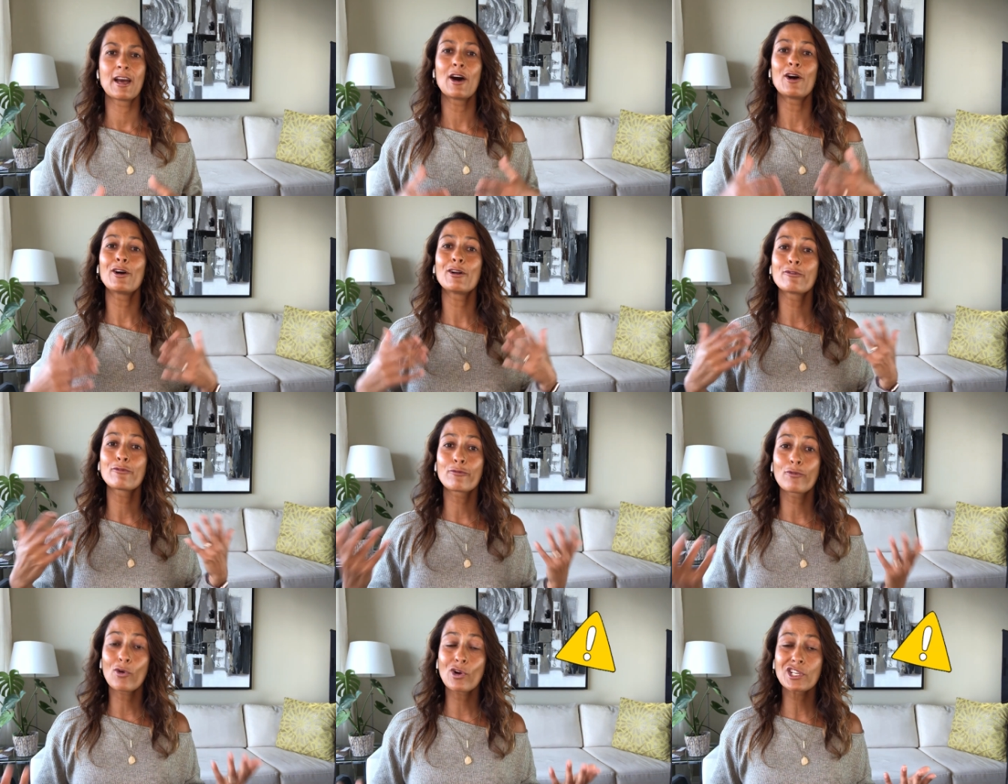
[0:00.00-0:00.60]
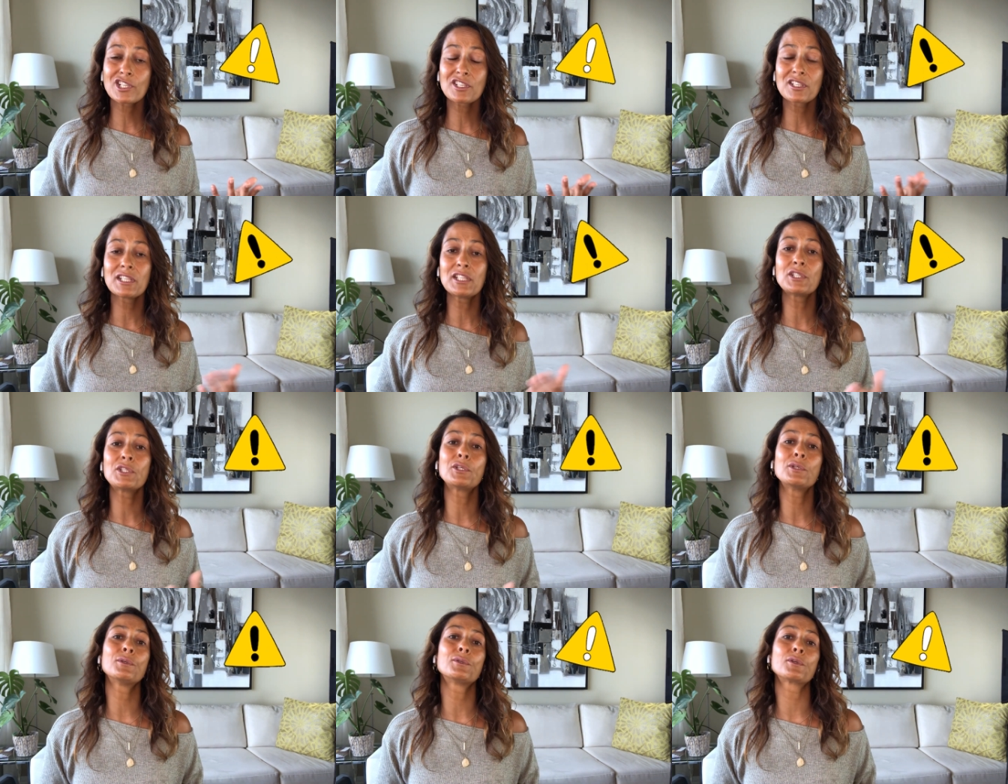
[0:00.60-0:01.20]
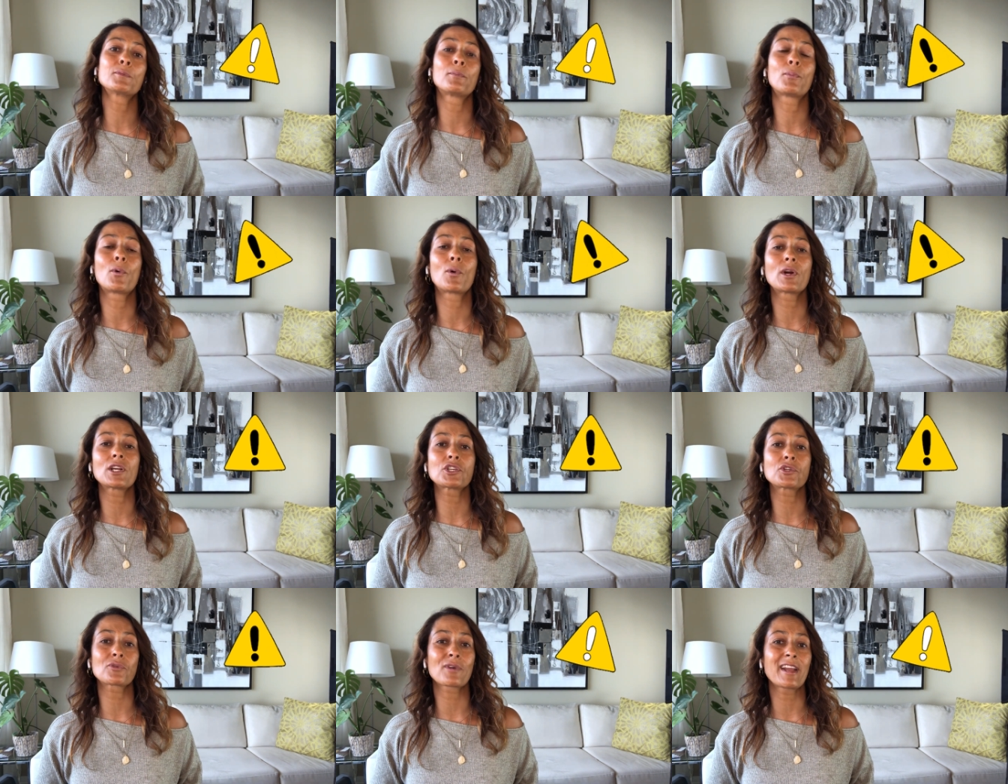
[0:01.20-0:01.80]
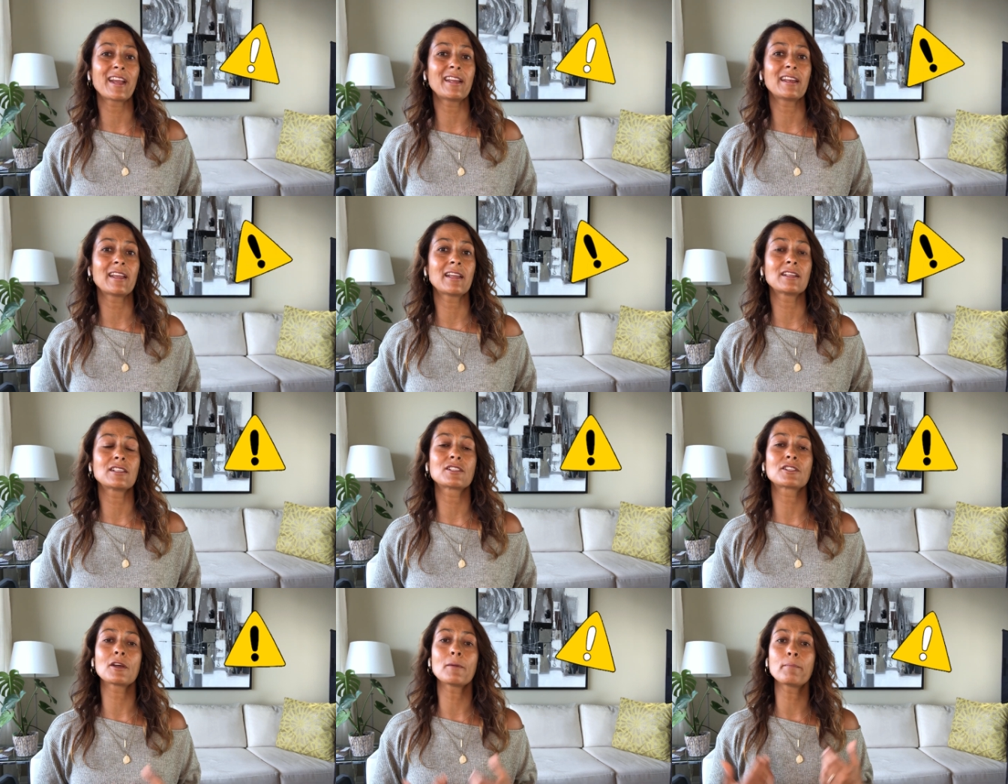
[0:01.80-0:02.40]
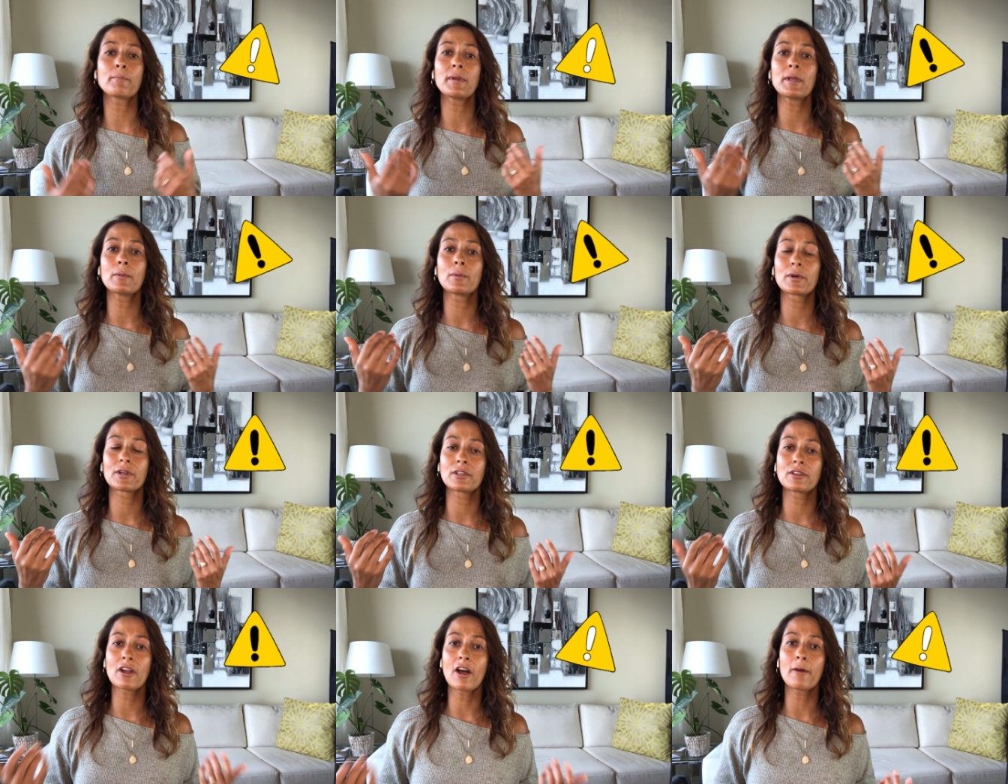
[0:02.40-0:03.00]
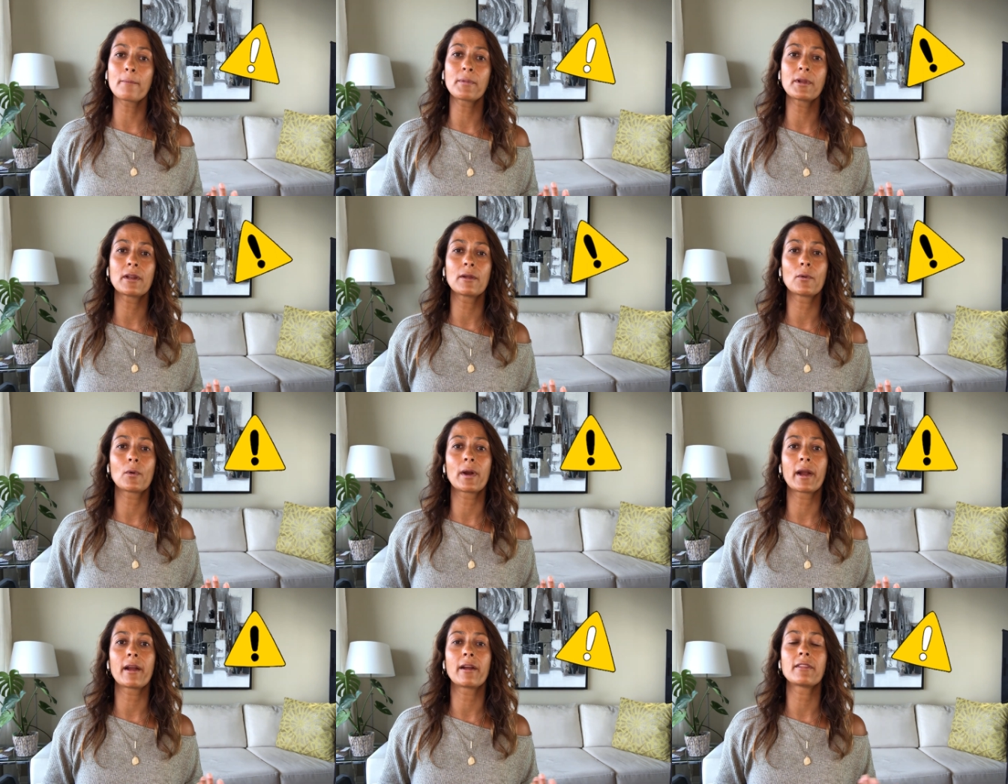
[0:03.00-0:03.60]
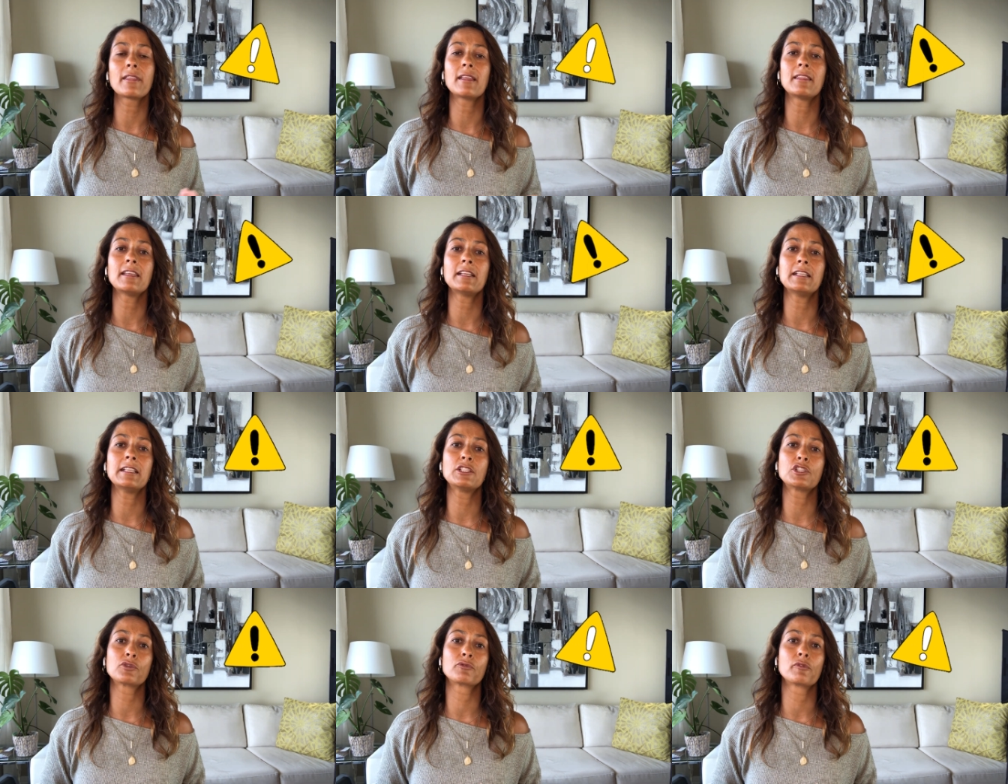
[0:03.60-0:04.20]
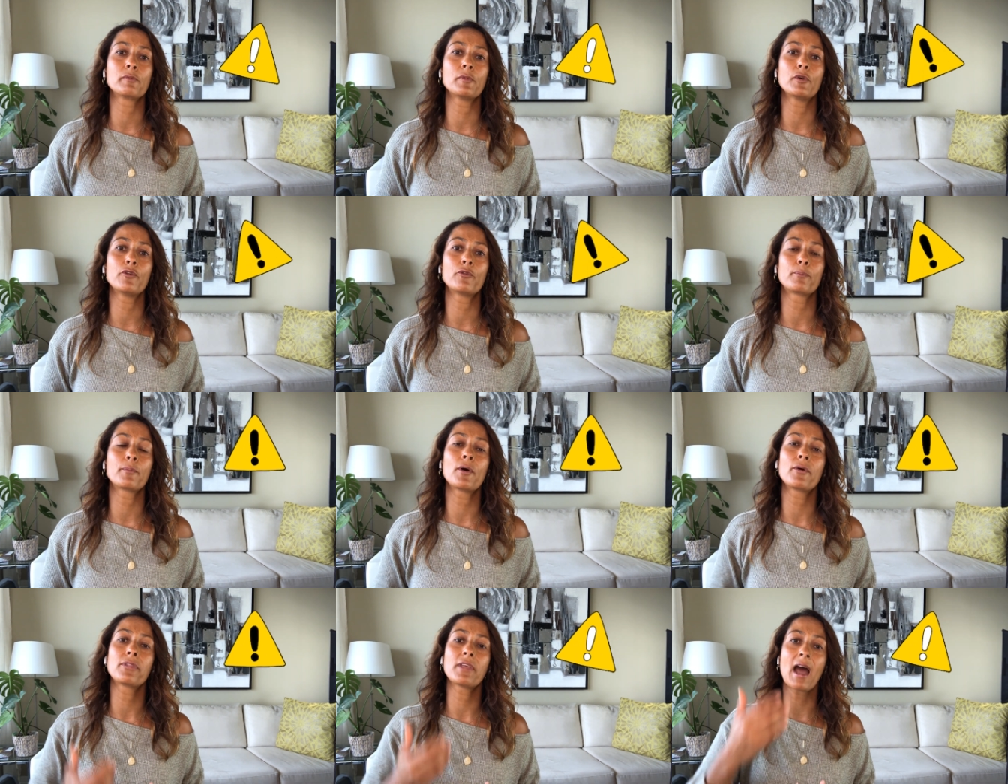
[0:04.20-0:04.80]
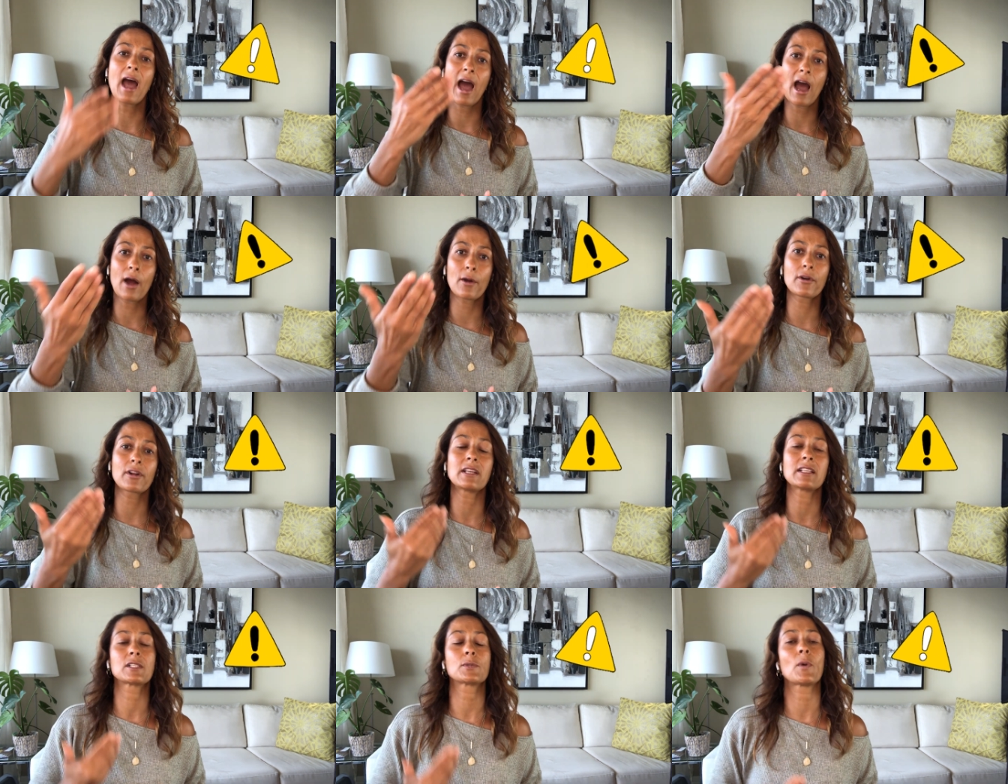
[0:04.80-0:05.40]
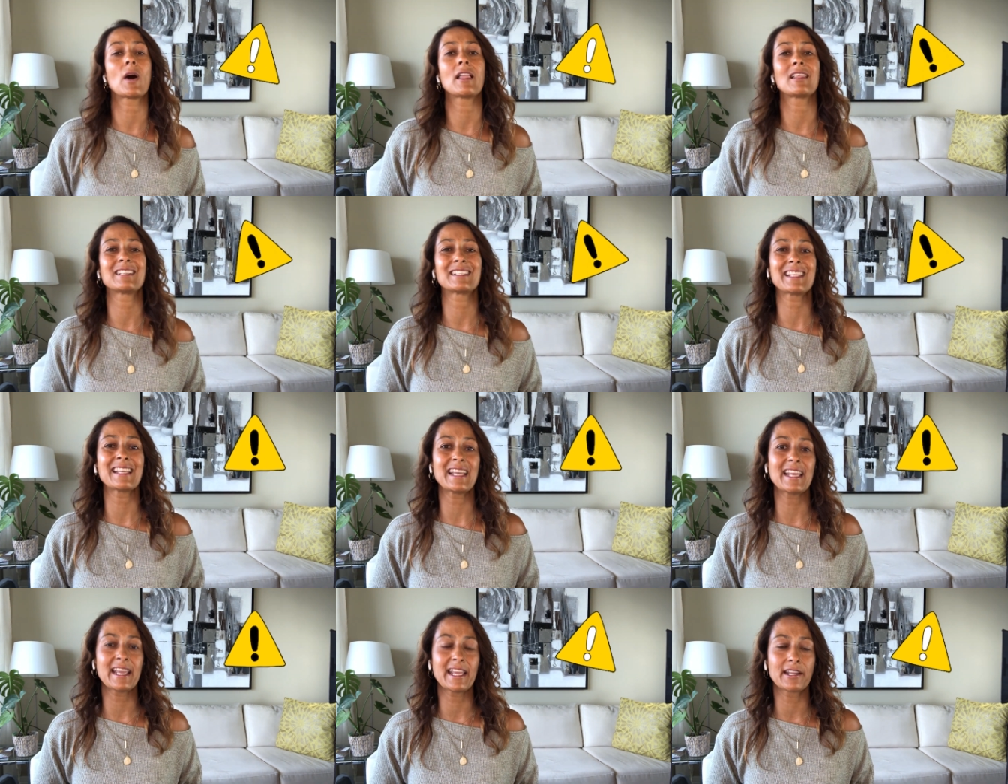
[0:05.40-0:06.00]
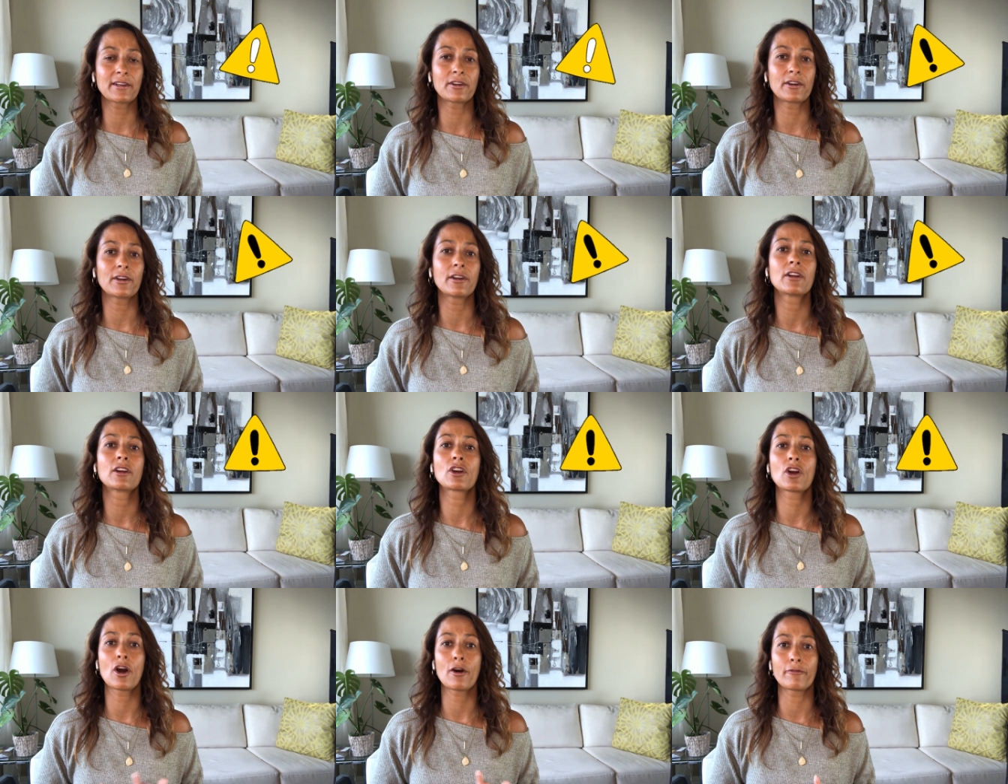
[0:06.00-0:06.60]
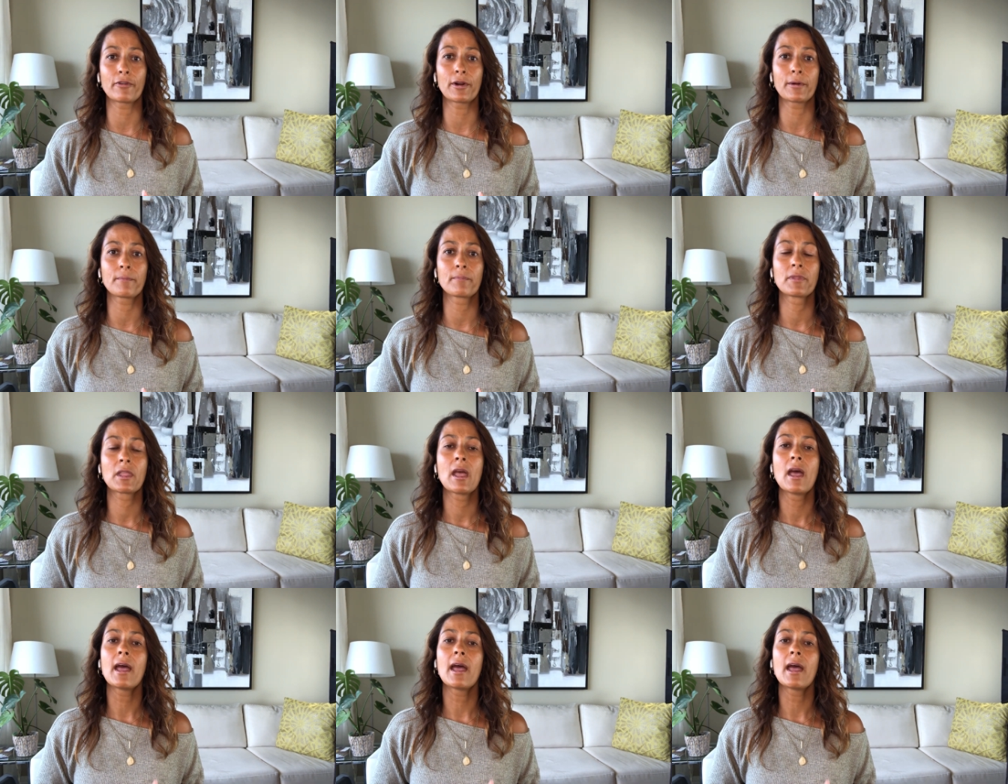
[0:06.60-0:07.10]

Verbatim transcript: Unfortunately, due to poor training, some people have not been aware that they need to remove both the outer as well as the inner cover.